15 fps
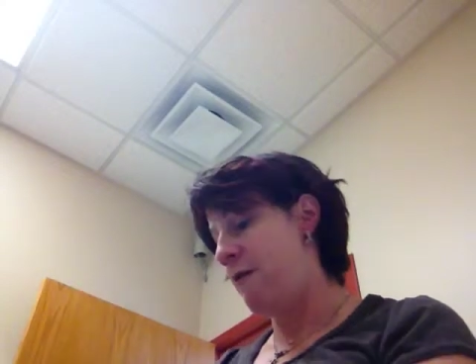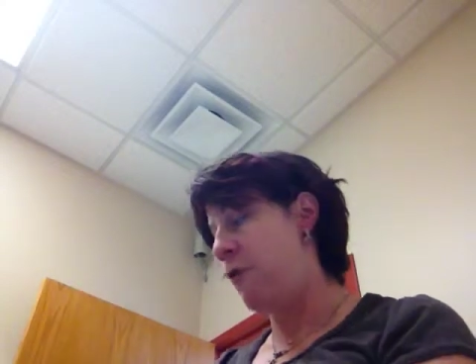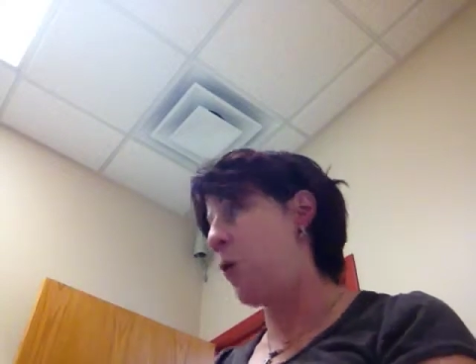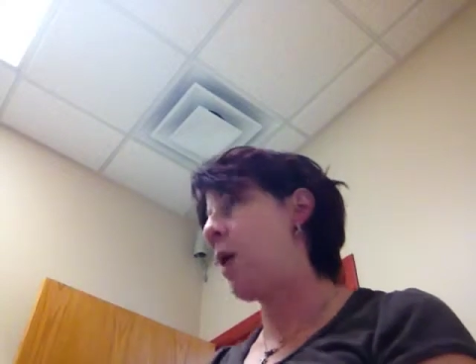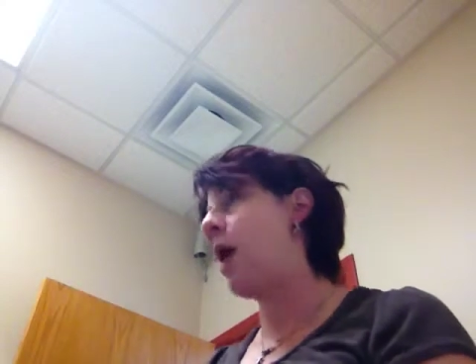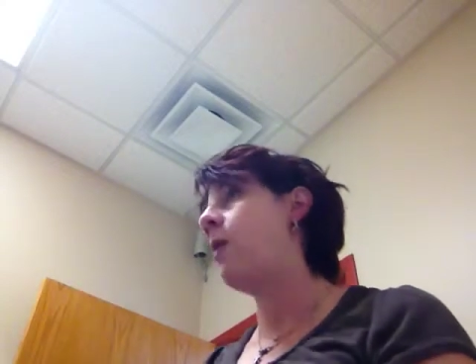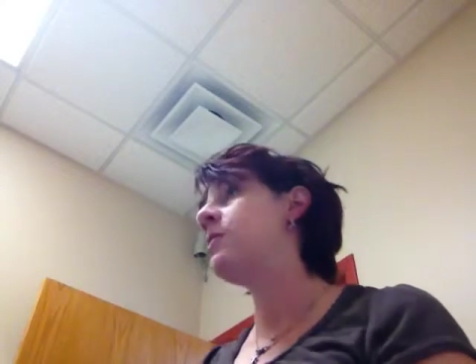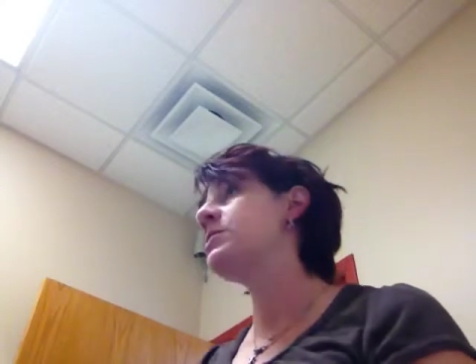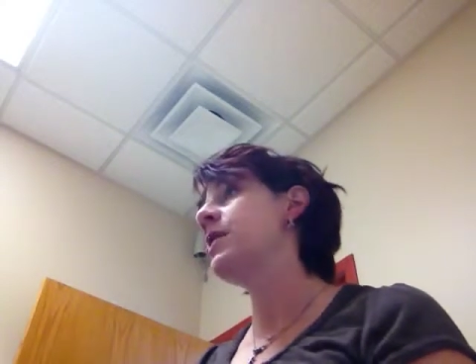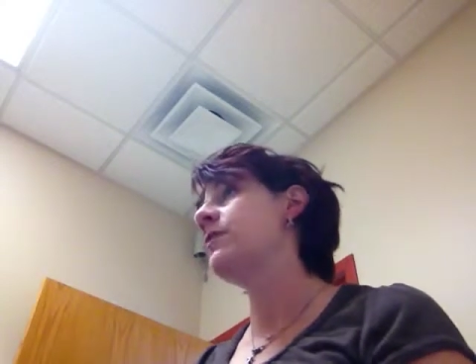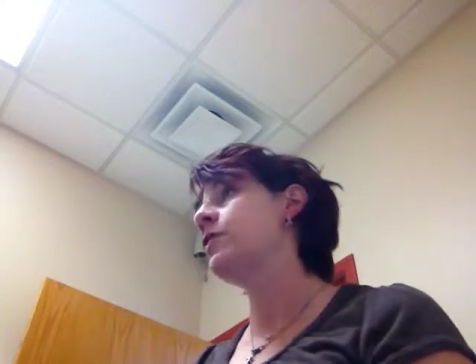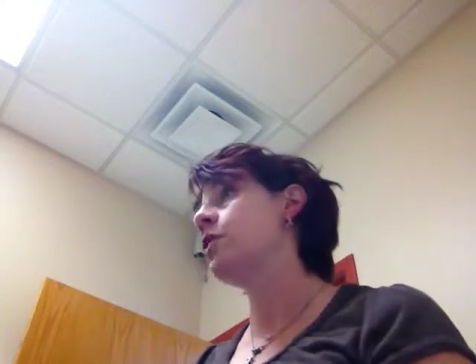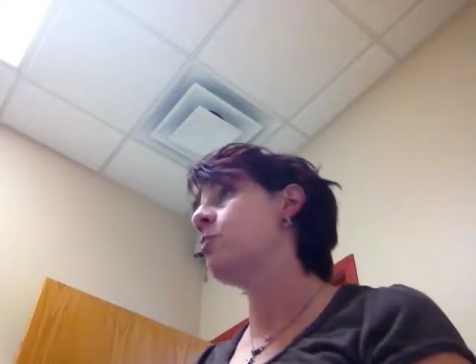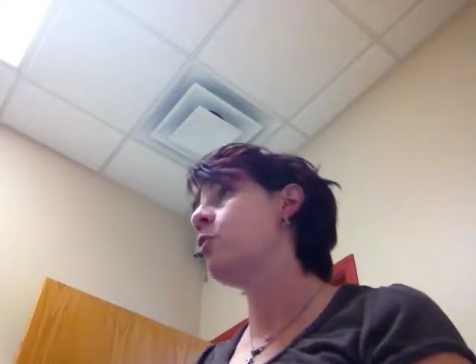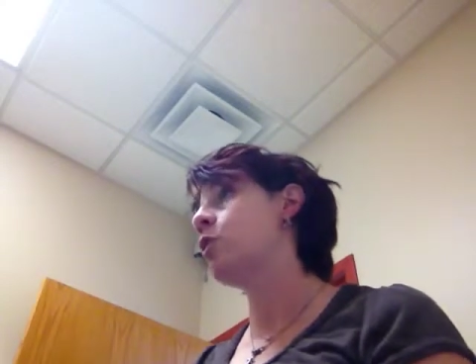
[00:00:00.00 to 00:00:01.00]
4 hours
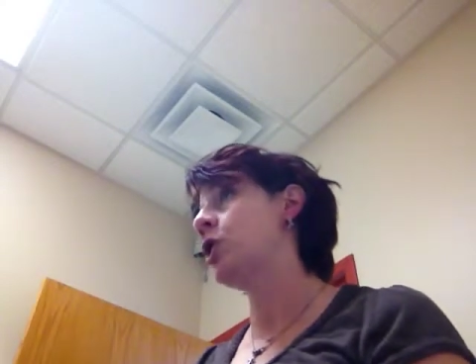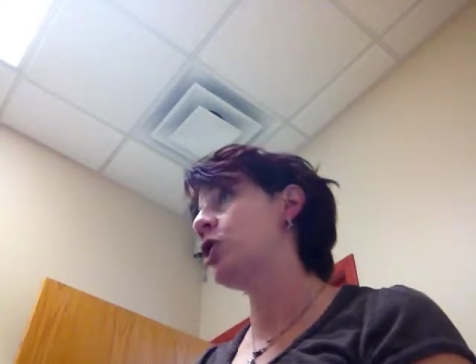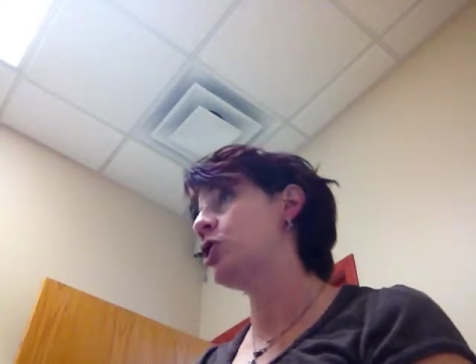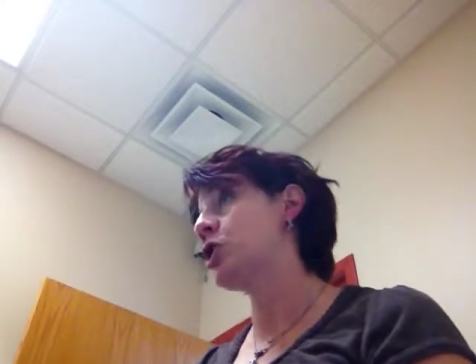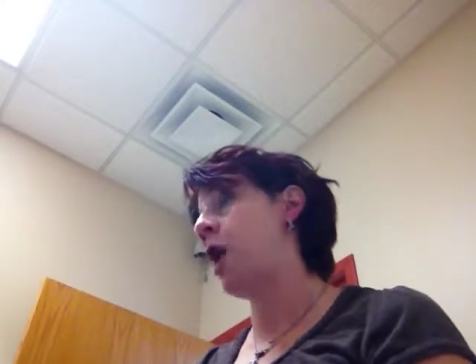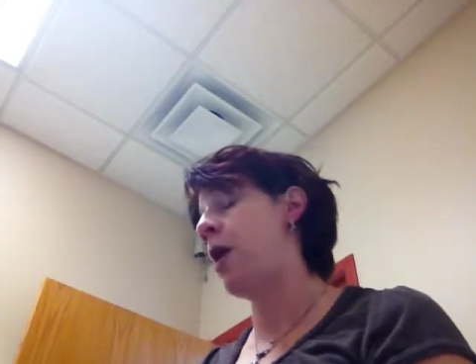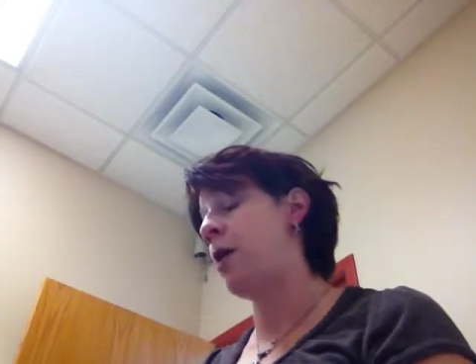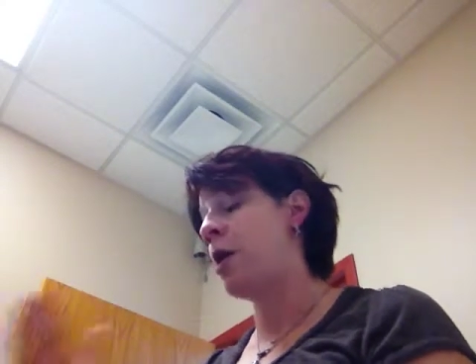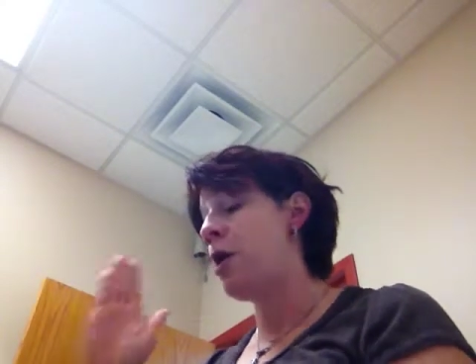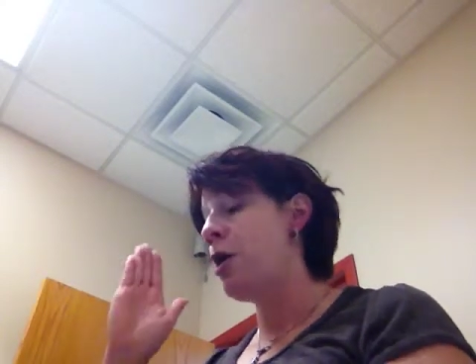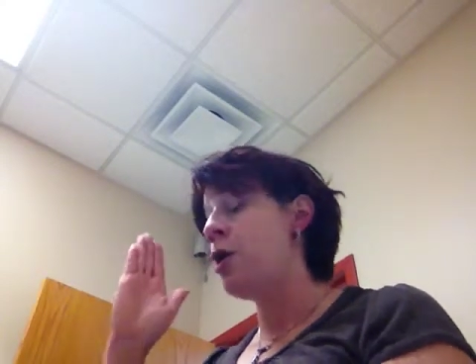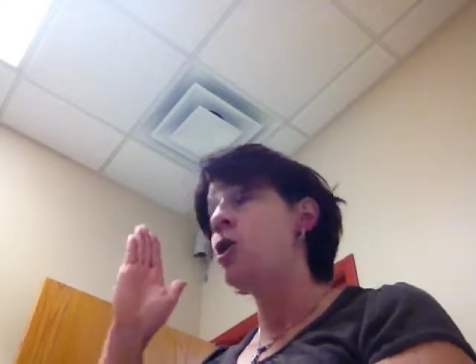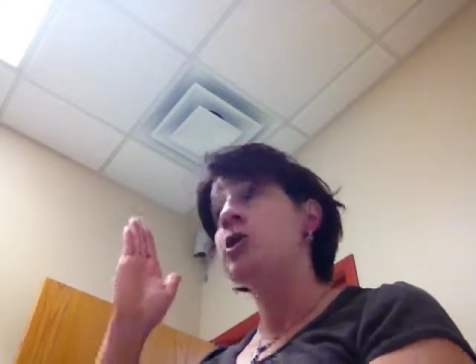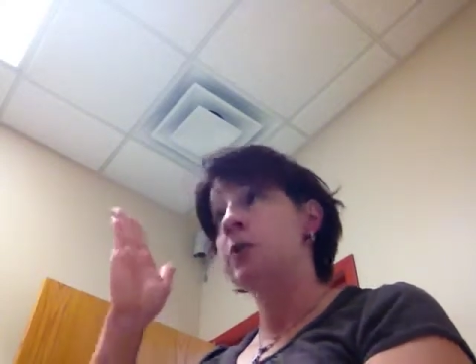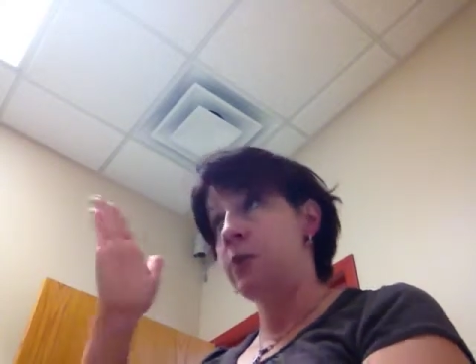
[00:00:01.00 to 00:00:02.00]
after your morning shot.
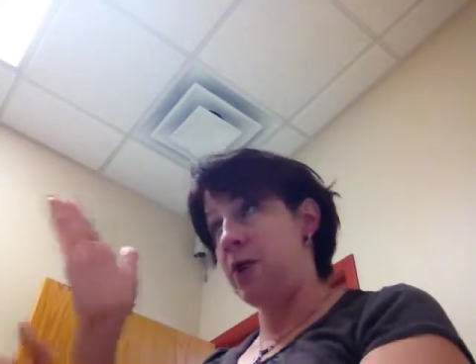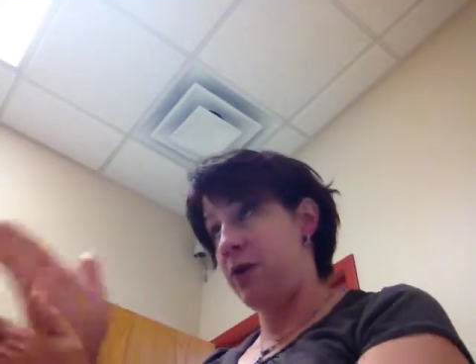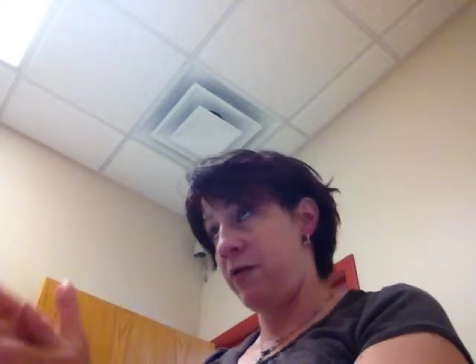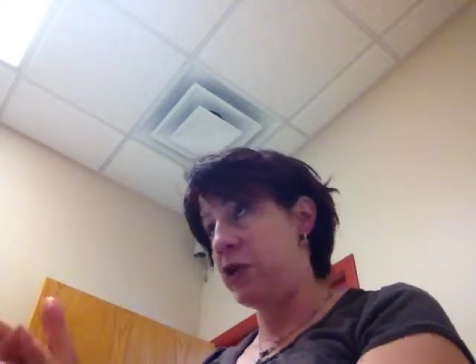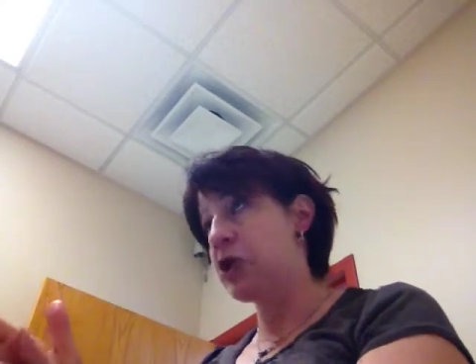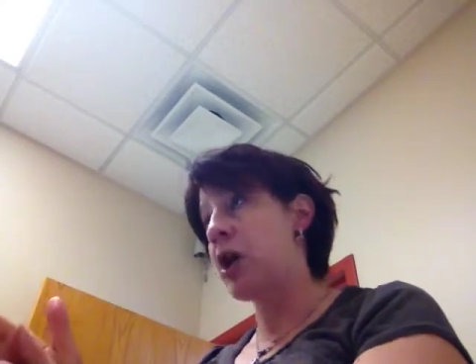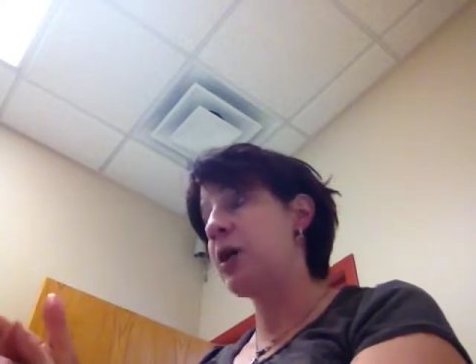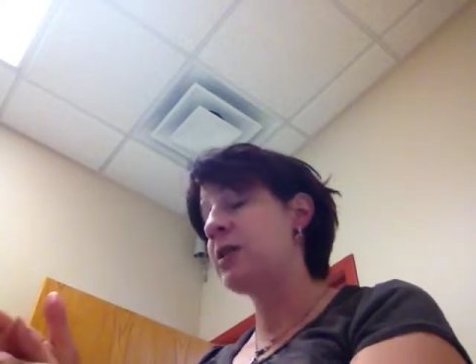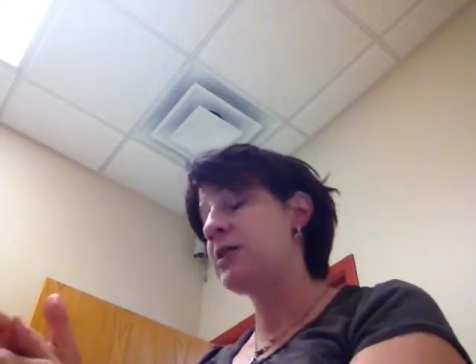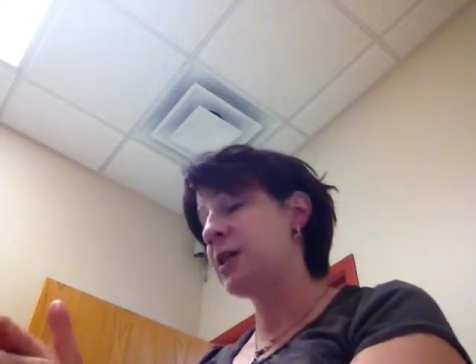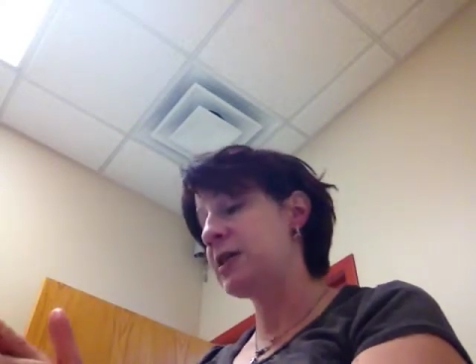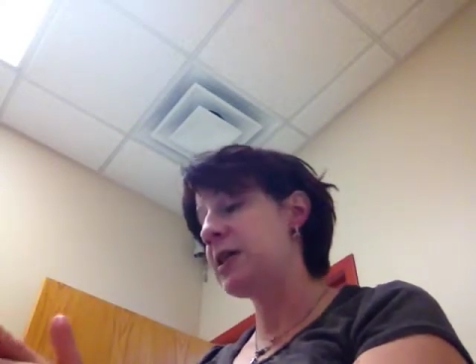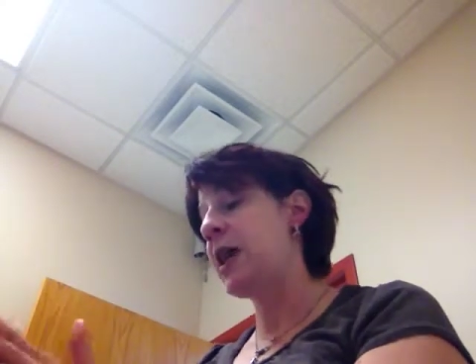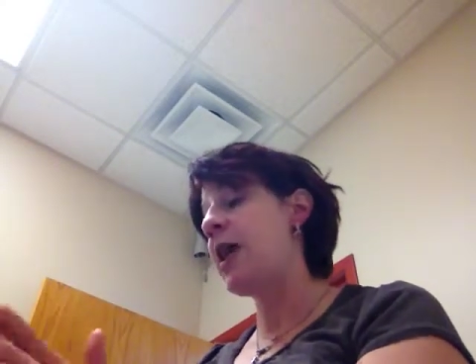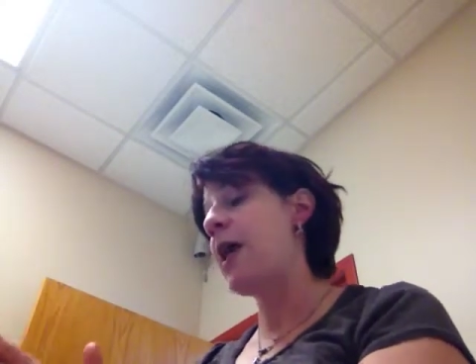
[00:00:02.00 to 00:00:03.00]
So we give our shot at
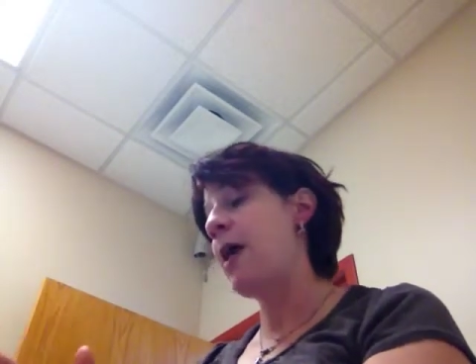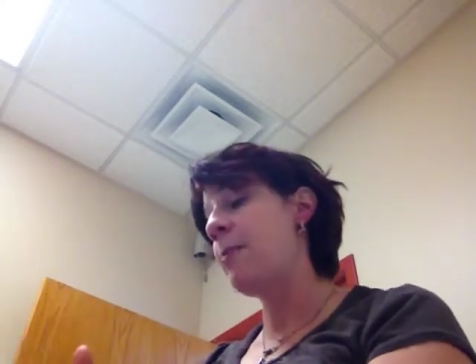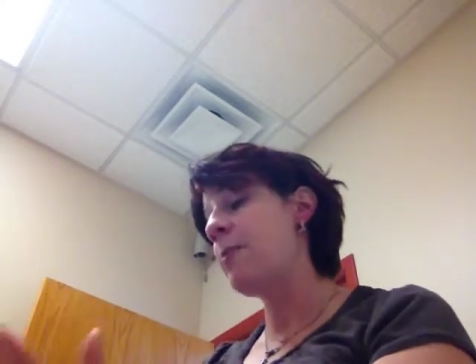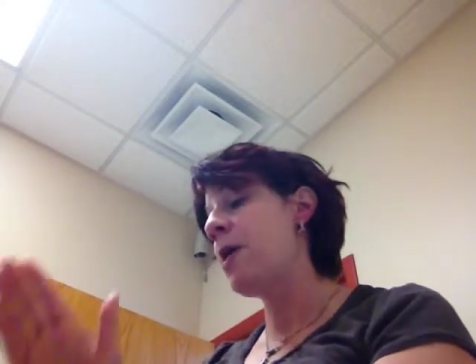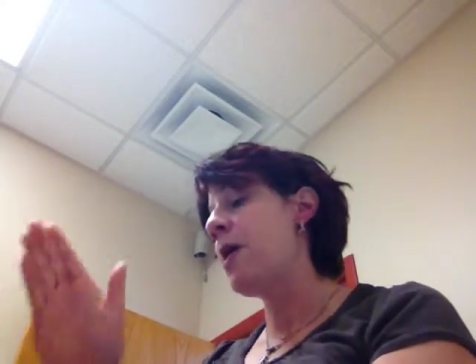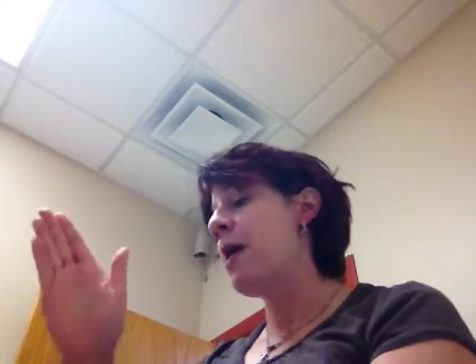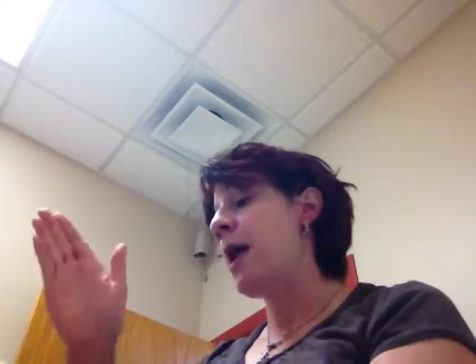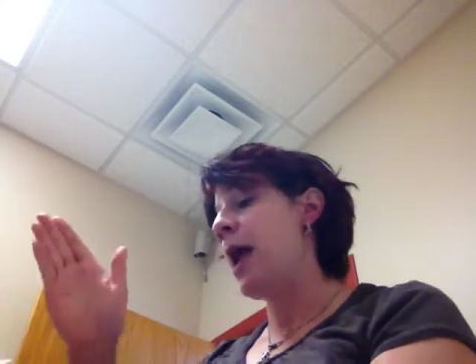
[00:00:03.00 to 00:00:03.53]
6 a.m.,